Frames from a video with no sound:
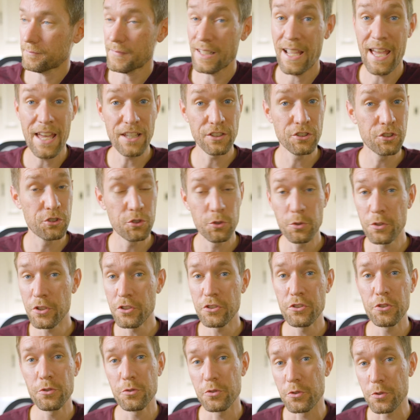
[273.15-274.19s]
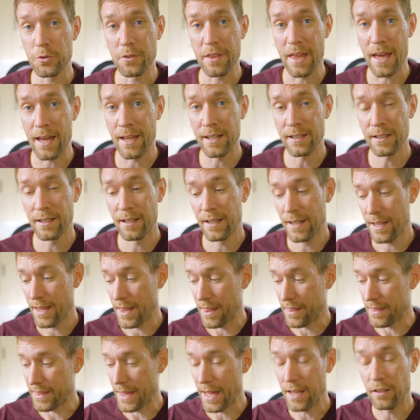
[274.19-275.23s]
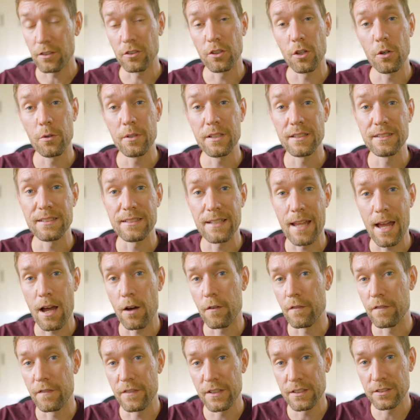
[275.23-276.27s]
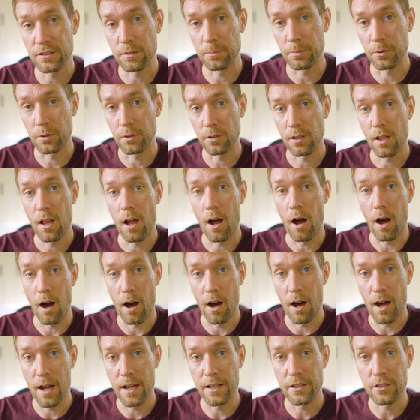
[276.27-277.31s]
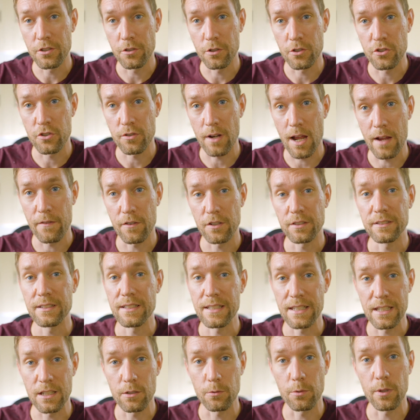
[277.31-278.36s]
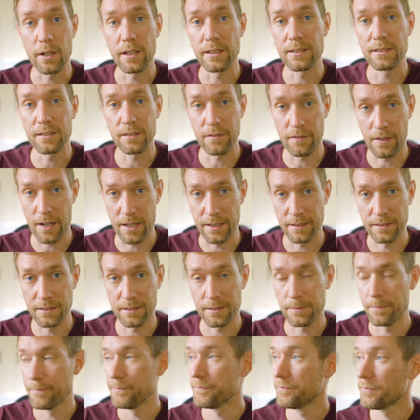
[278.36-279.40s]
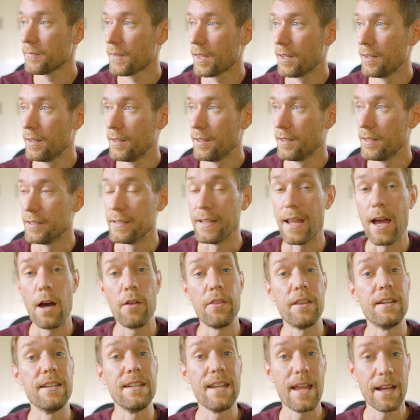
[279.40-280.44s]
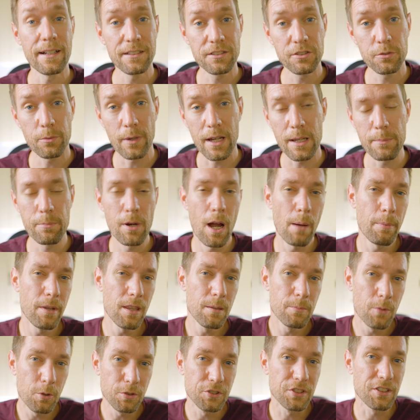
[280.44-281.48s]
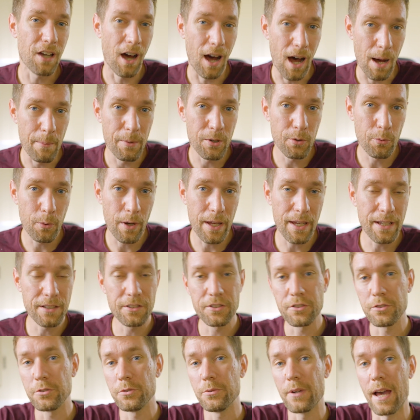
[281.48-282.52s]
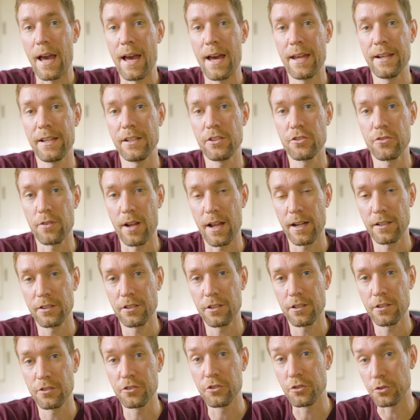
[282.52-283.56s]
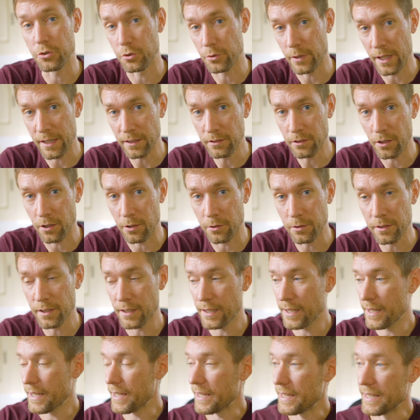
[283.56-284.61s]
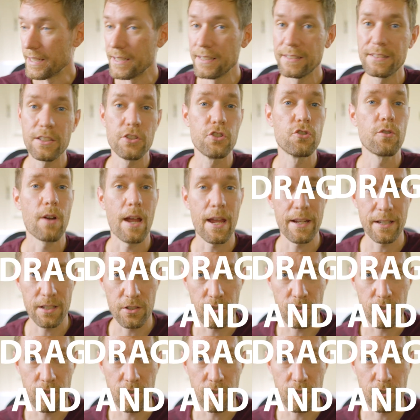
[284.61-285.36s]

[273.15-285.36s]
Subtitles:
As soon as you do that, that load is now visible on your driver's eRIGS device. Now, the next way, probably the most common way to add a tractor to a load, is a drag